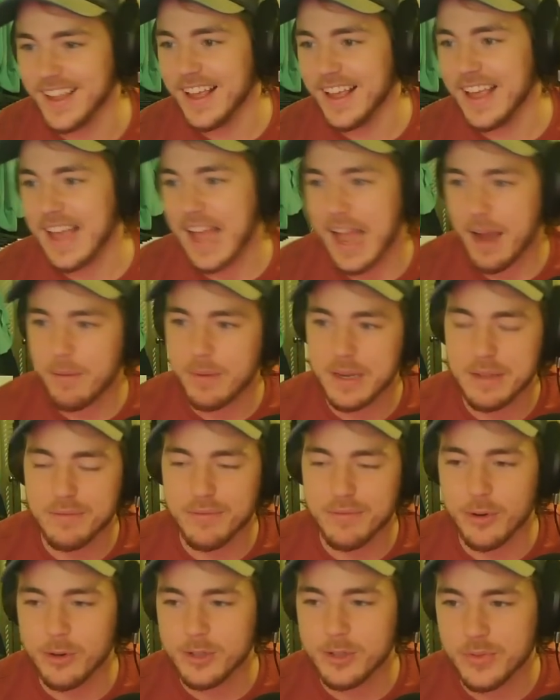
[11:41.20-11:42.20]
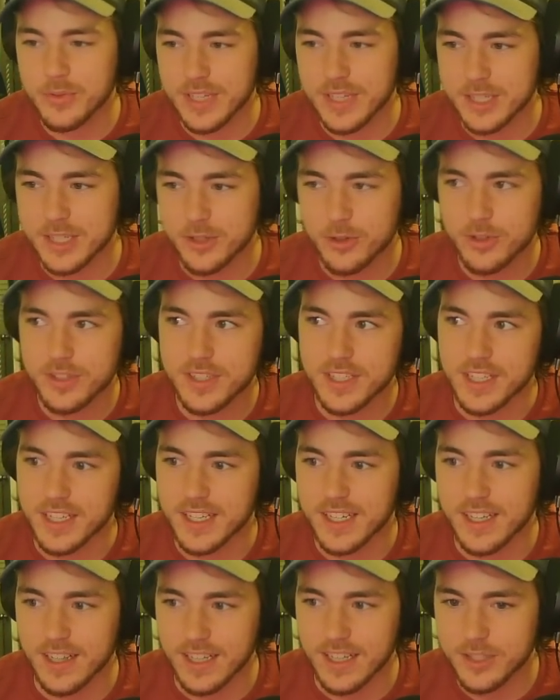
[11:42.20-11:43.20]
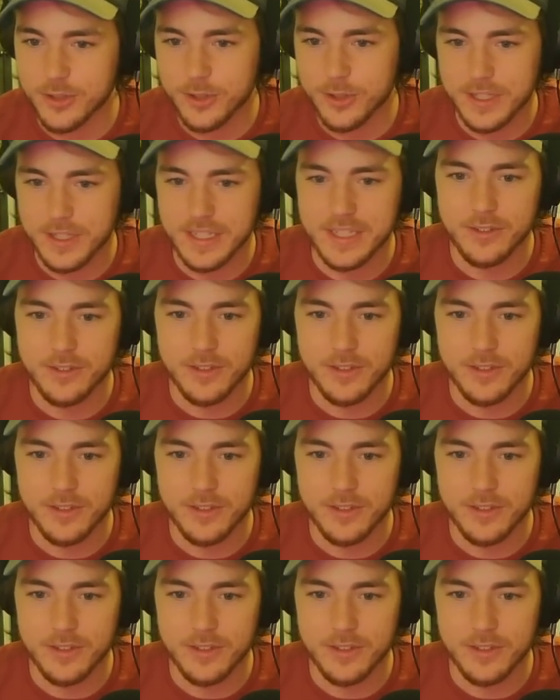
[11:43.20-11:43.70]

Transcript: How many volts of electricity can an electric eel